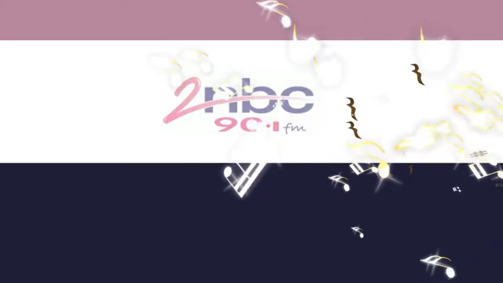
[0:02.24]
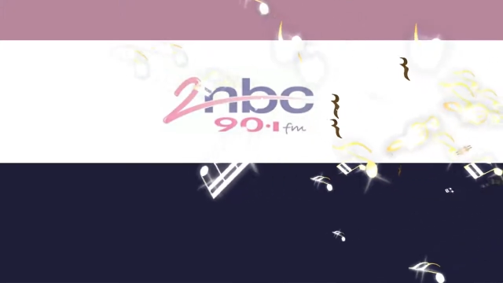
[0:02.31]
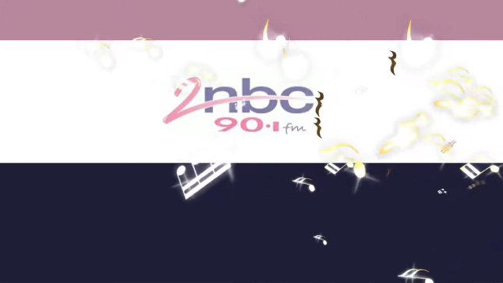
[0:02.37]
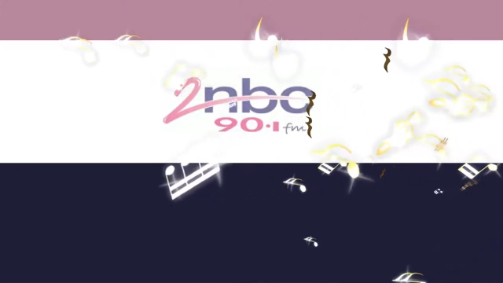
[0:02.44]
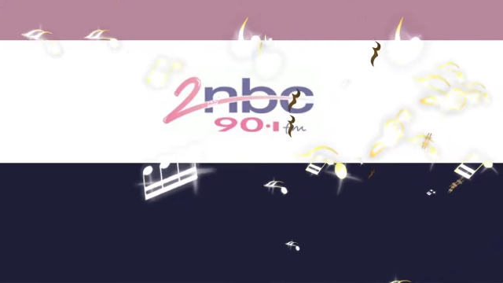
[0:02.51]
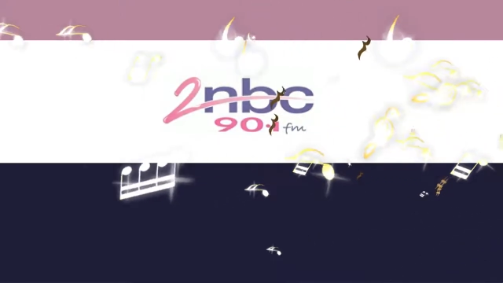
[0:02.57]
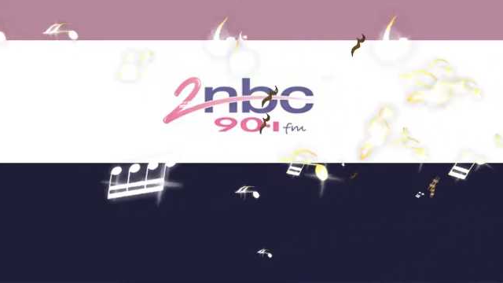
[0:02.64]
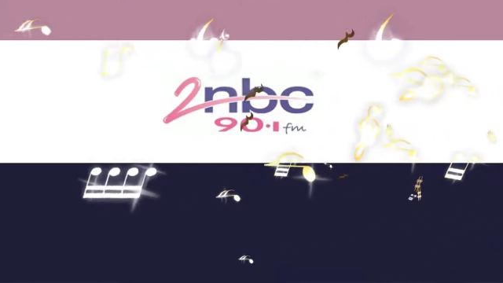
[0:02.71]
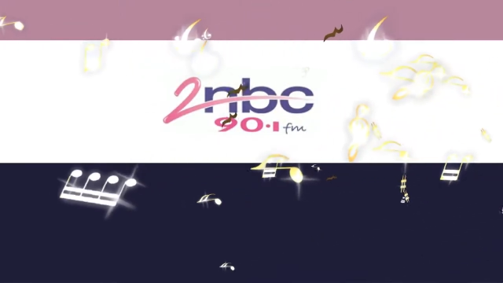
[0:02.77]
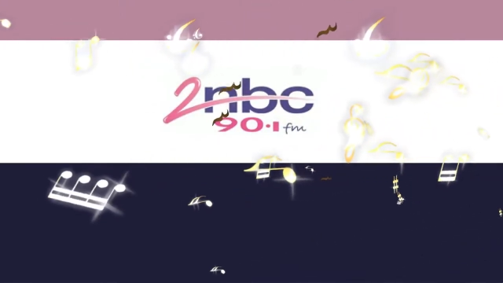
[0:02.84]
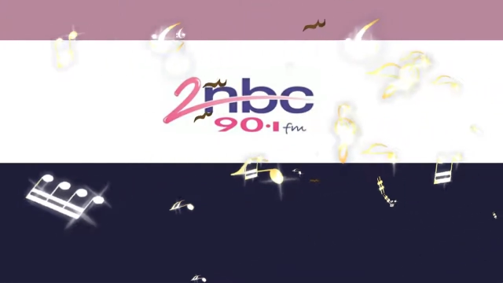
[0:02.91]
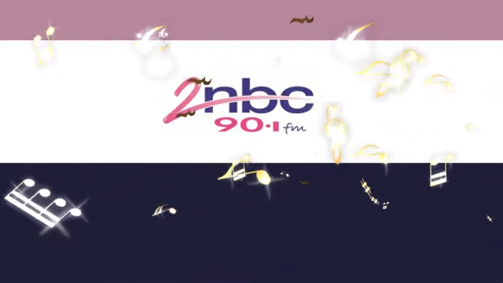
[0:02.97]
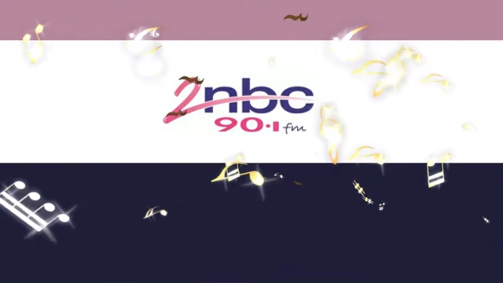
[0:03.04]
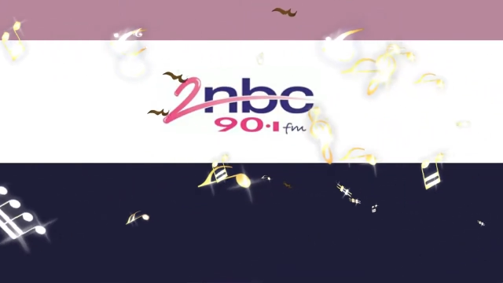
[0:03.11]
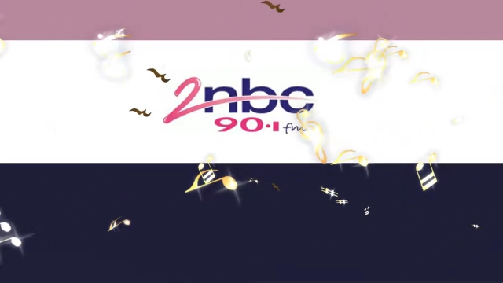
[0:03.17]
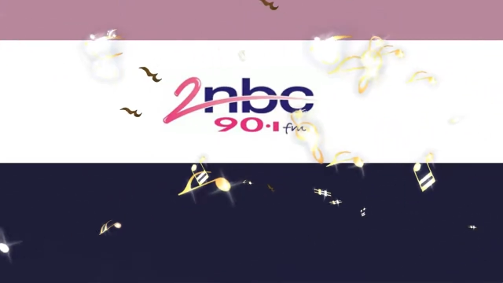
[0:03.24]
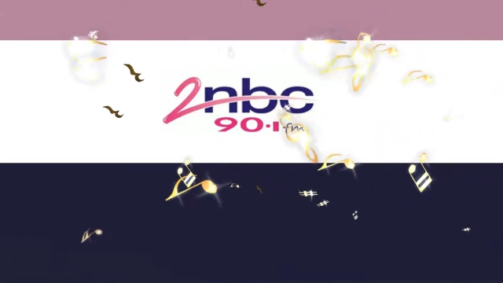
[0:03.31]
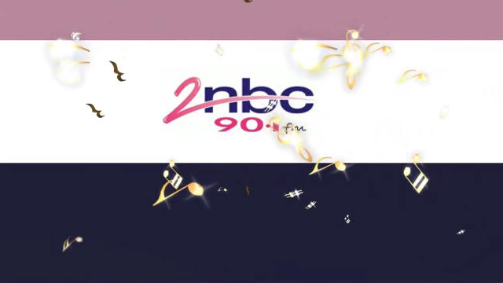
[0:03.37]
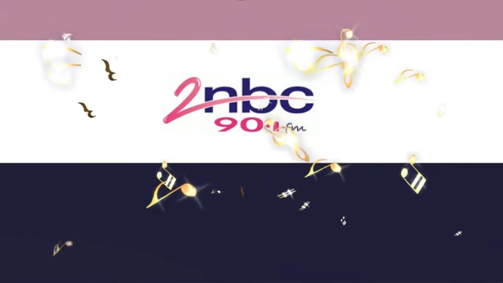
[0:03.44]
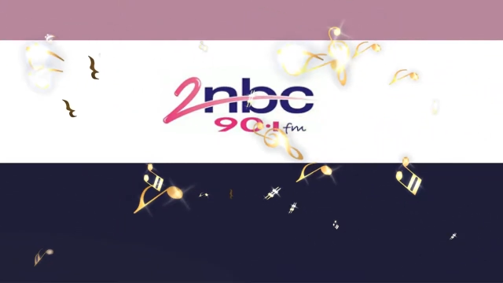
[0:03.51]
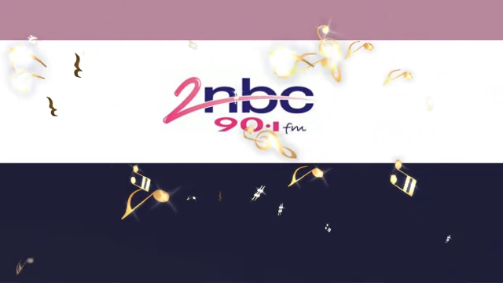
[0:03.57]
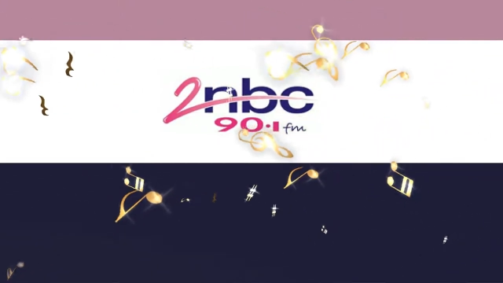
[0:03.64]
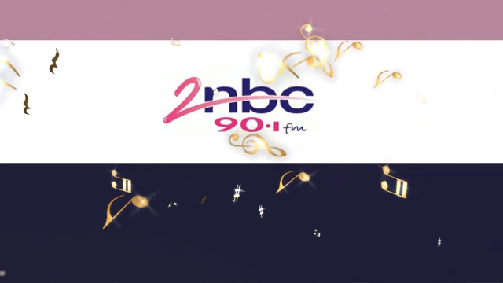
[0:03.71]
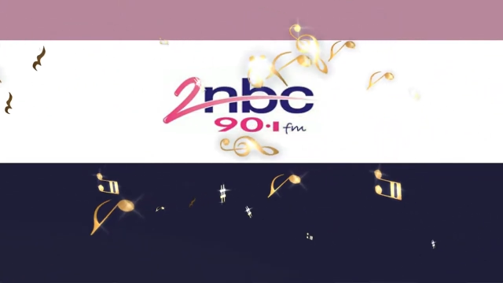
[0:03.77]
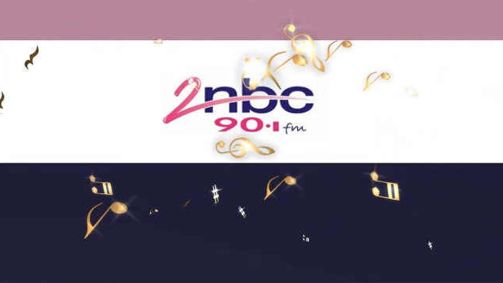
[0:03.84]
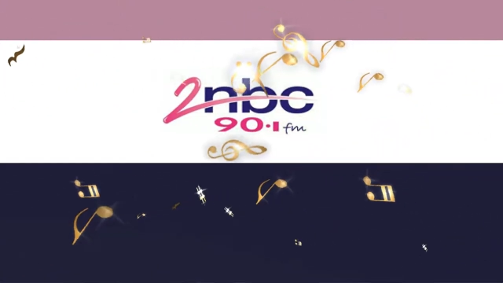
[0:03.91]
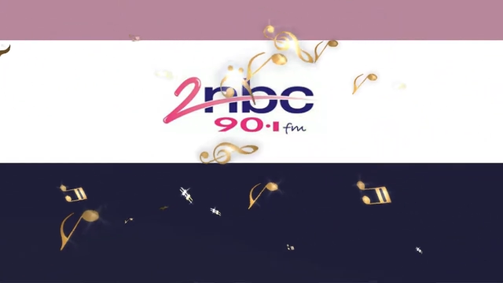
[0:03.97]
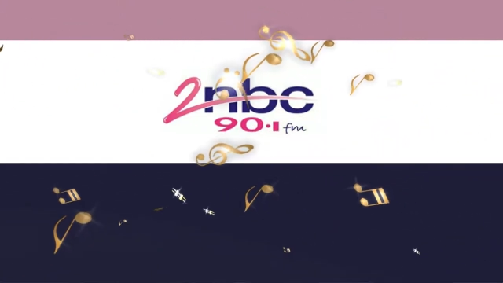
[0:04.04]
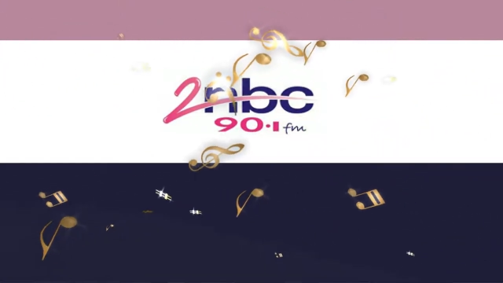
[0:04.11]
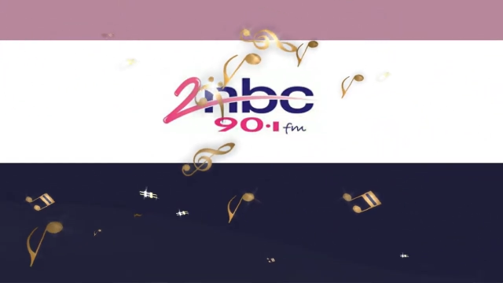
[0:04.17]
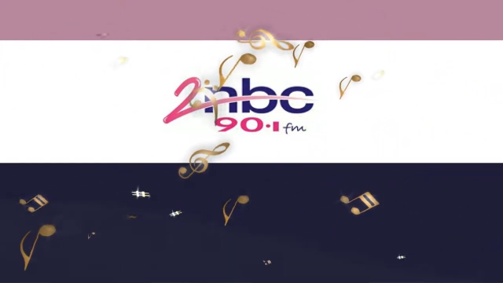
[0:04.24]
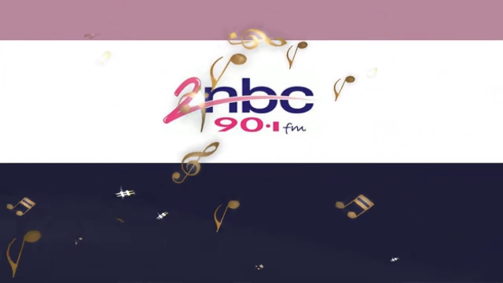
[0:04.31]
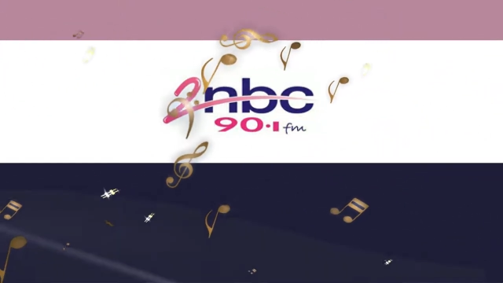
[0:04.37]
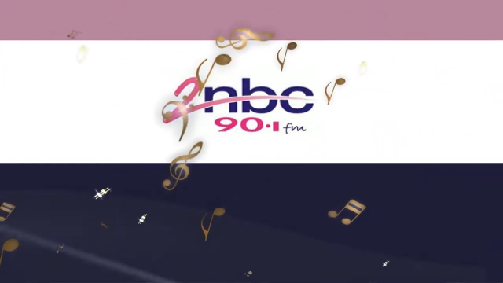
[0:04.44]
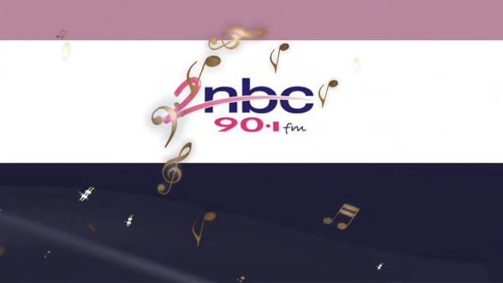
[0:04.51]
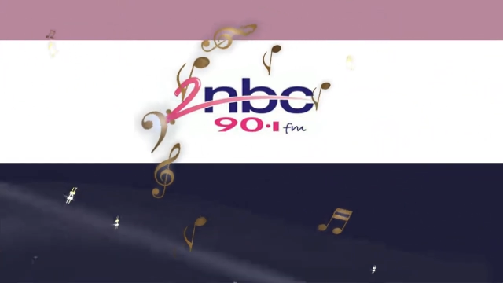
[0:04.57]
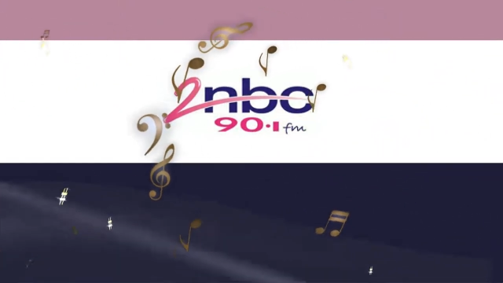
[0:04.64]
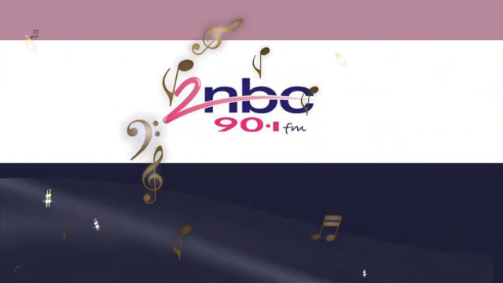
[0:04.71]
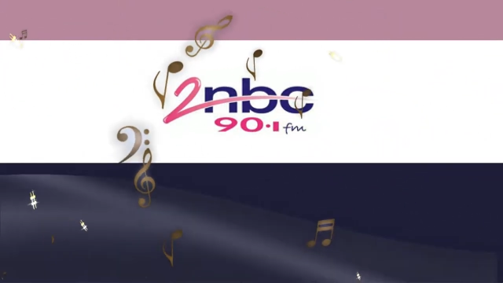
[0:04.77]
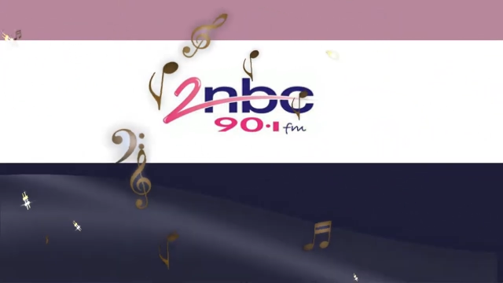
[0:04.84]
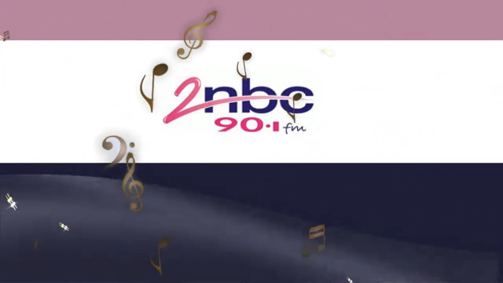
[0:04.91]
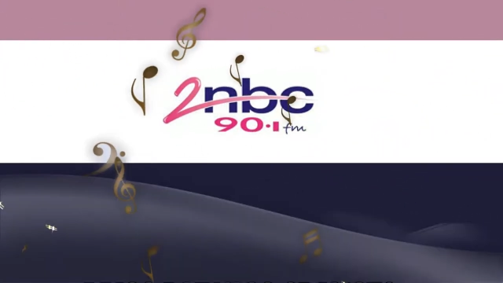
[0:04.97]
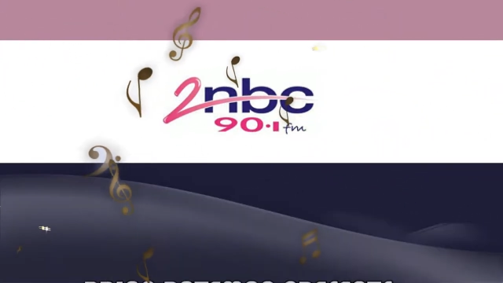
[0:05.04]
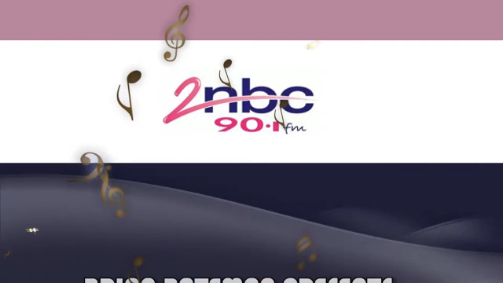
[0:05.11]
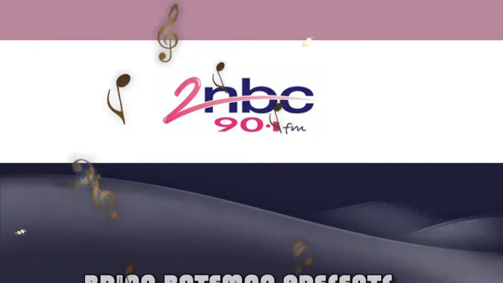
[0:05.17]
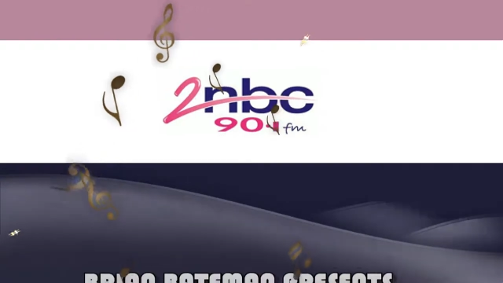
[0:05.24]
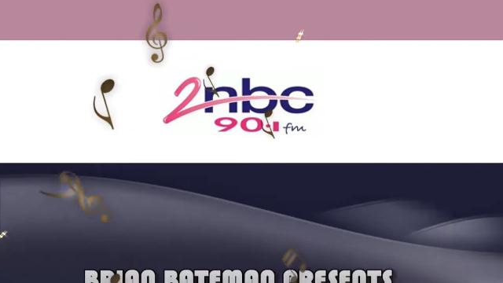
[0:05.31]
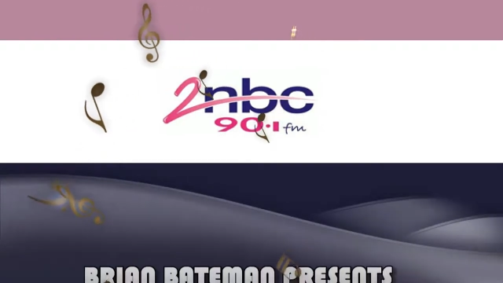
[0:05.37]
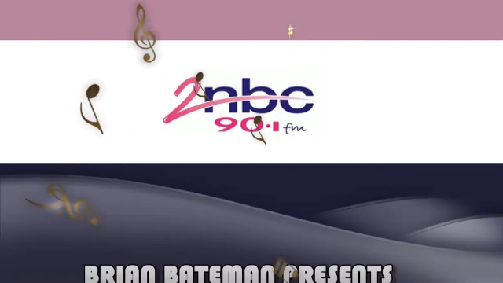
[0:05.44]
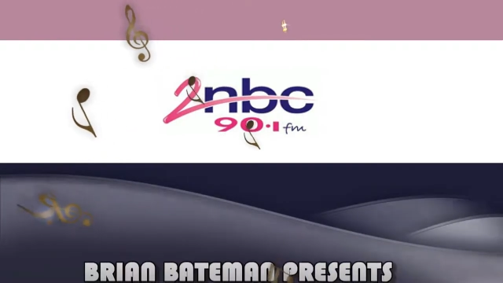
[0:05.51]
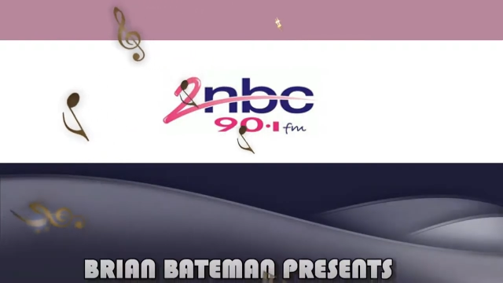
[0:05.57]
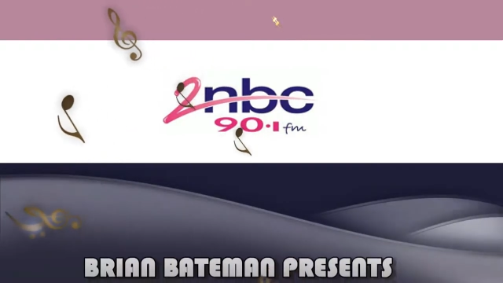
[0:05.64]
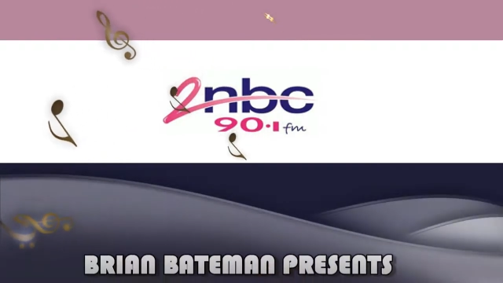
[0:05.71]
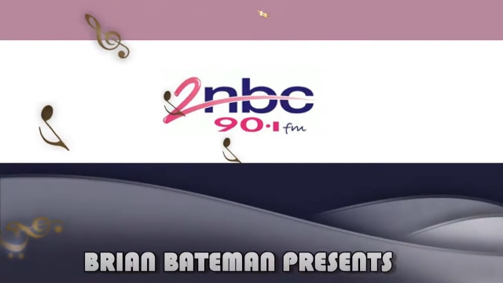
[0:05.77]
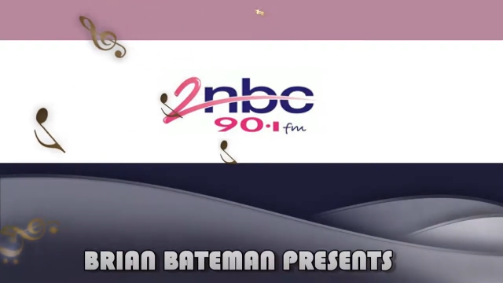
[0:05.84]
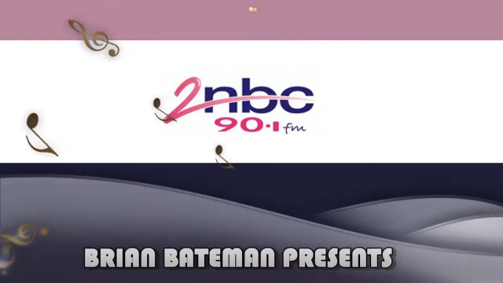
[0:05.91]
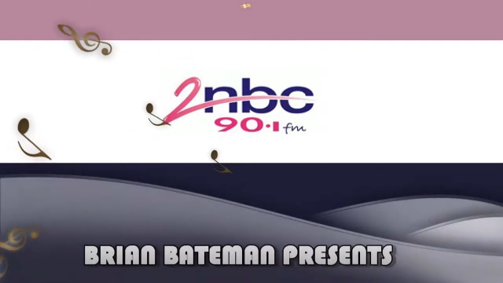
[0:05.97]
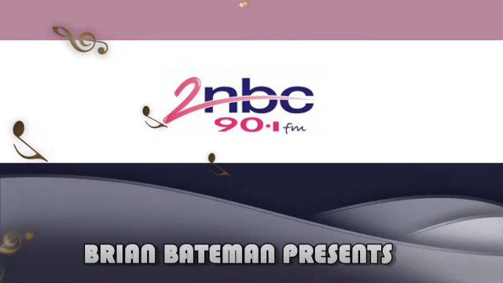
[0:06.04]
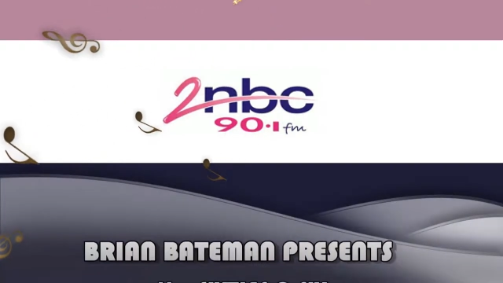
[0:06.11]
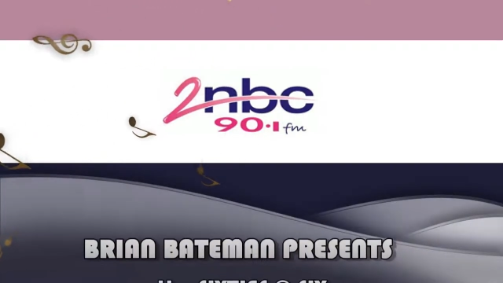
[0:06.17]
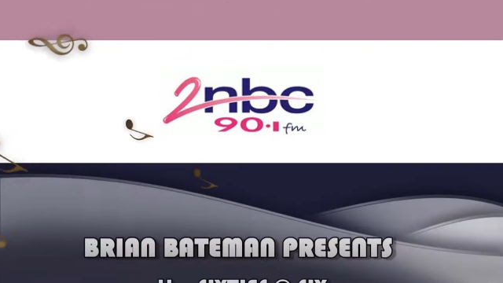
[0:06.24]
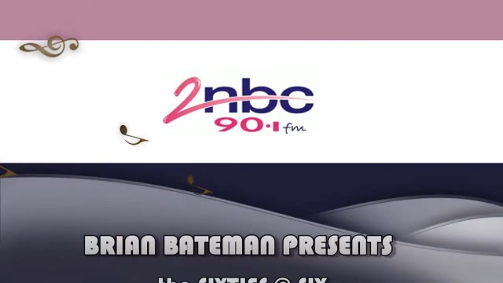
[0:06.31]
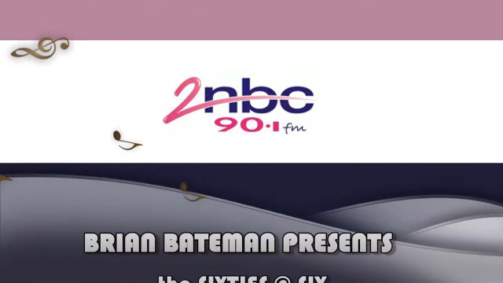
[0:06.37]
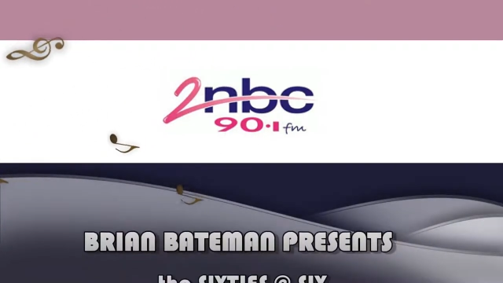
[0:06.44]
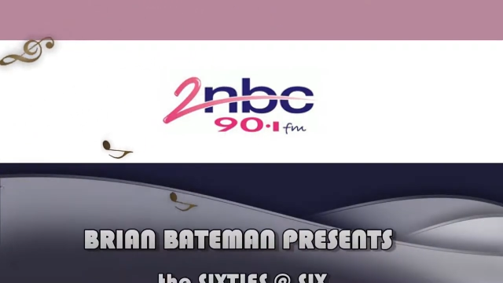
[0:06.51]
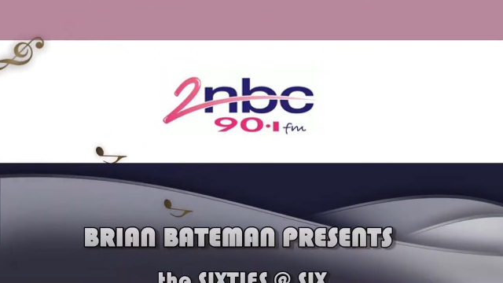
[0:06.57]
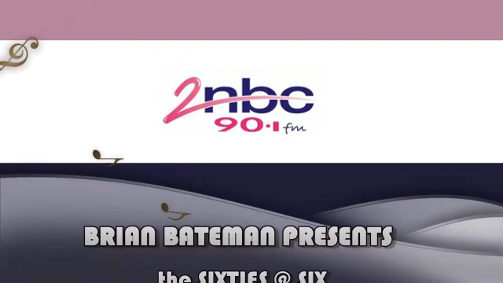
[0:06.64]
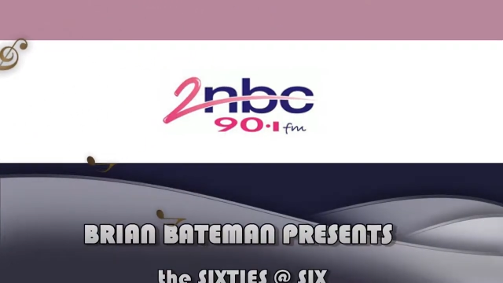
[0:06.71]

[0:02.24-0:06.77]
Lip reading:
Nobody's mouth can be seen.